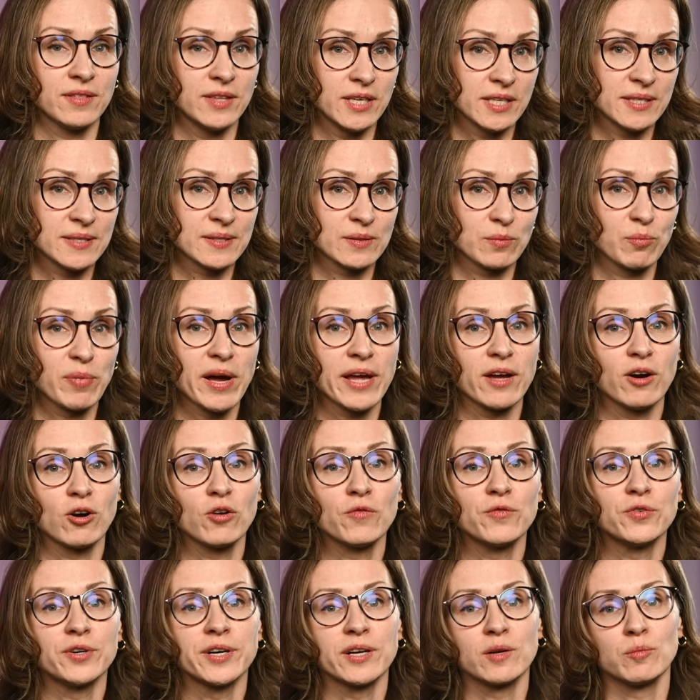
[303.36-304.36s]
this by
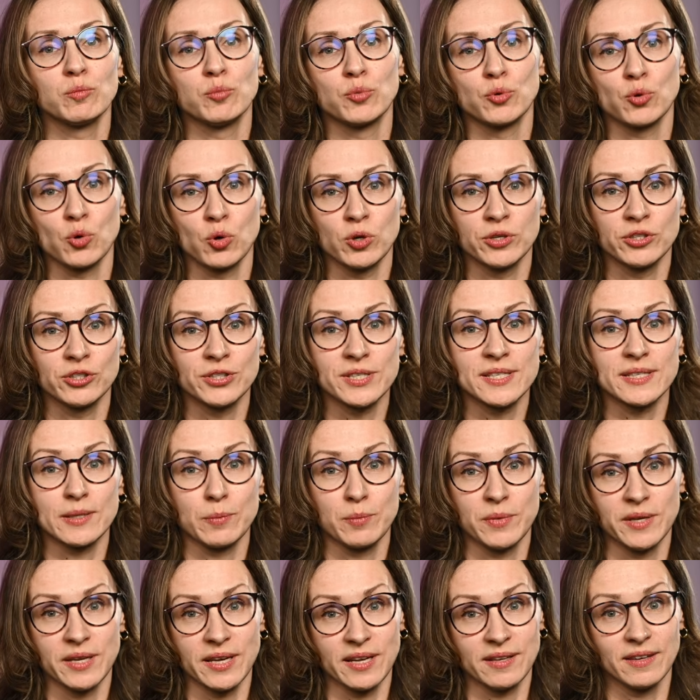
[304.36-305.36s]
offering broader
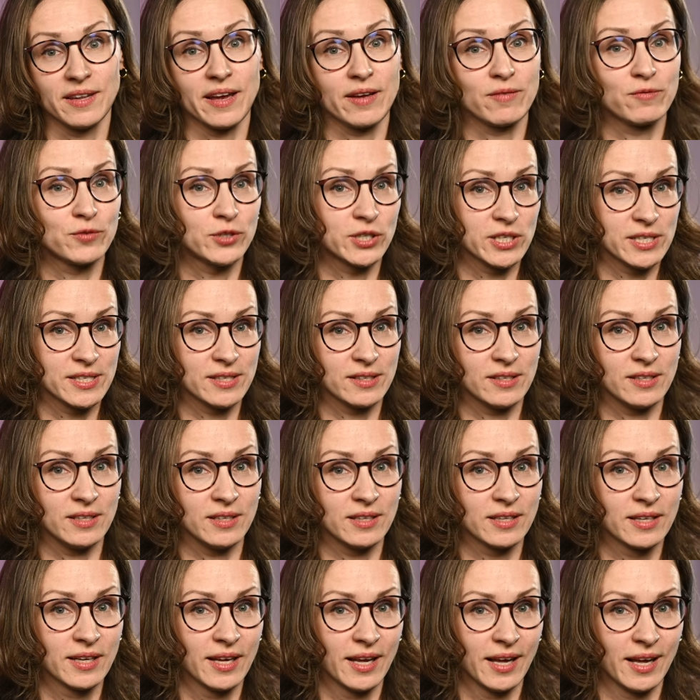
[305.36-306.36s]
subnet diversity.
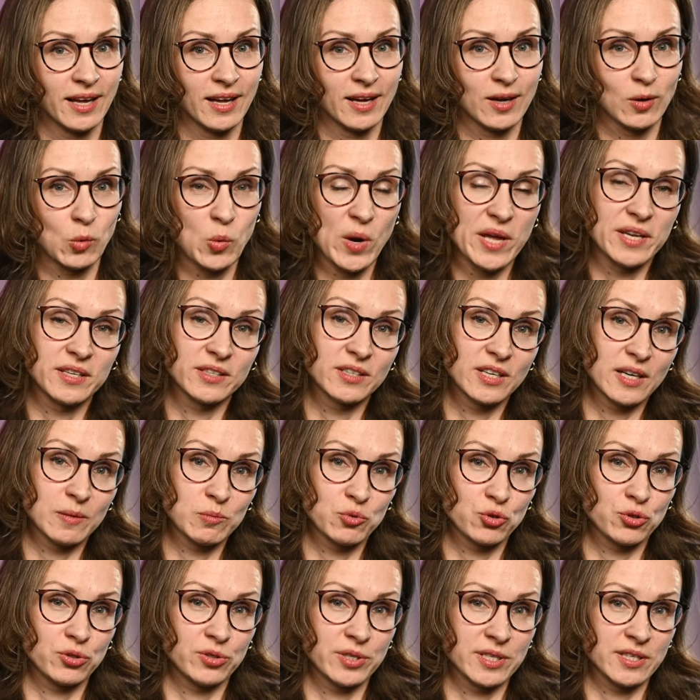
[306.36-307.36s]
When it comes
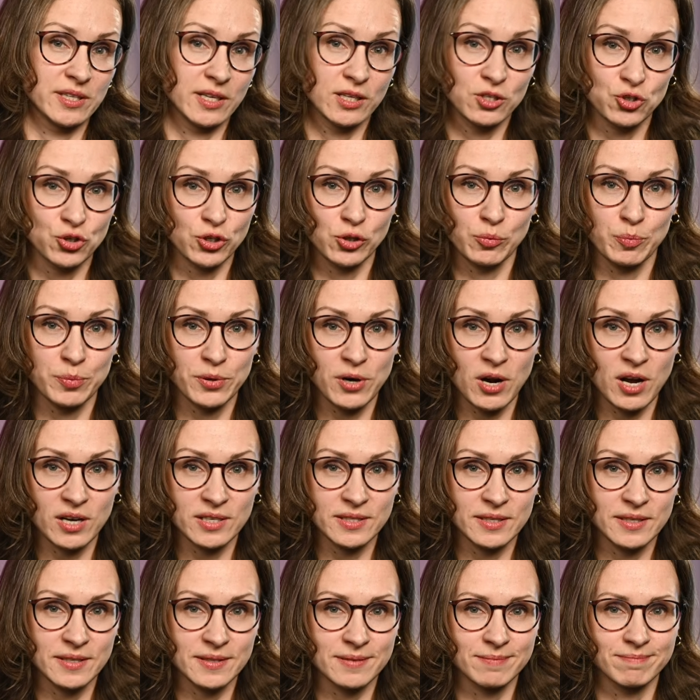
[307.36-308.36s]
to residential
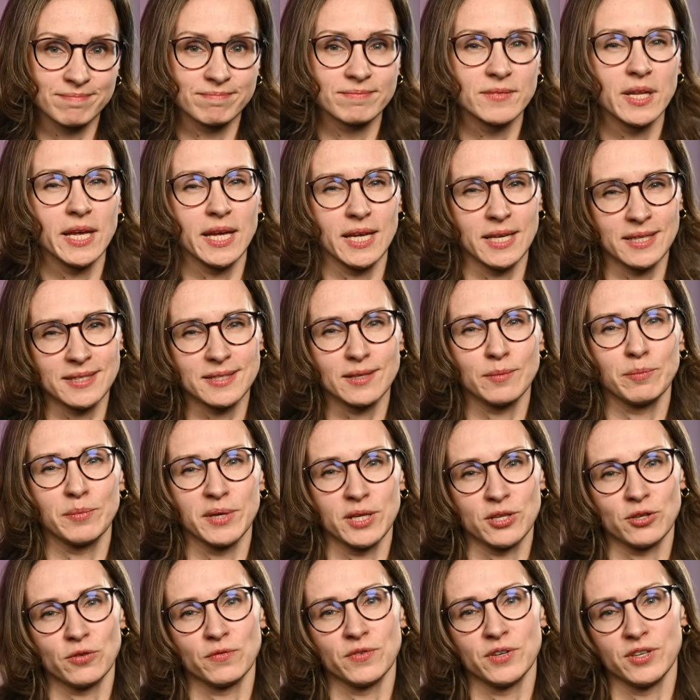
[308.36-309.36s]
proxies, it's a
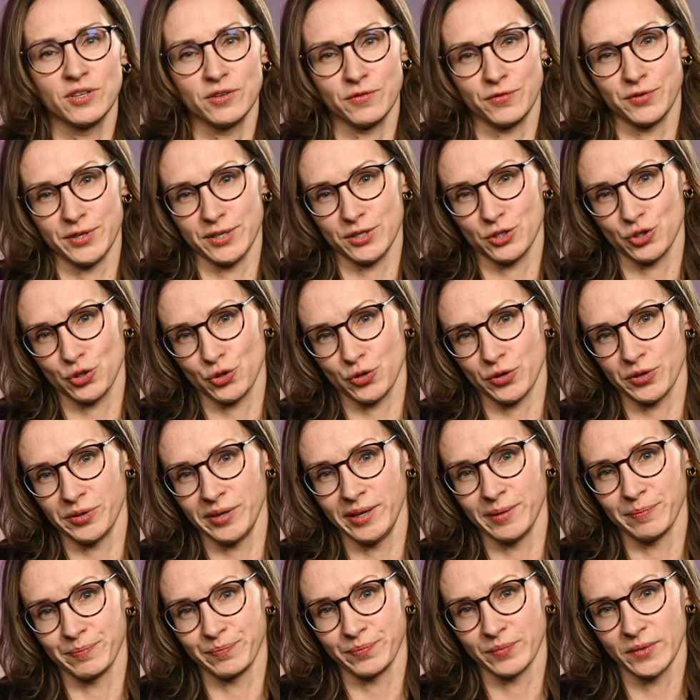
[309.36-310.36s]
bit of a different story.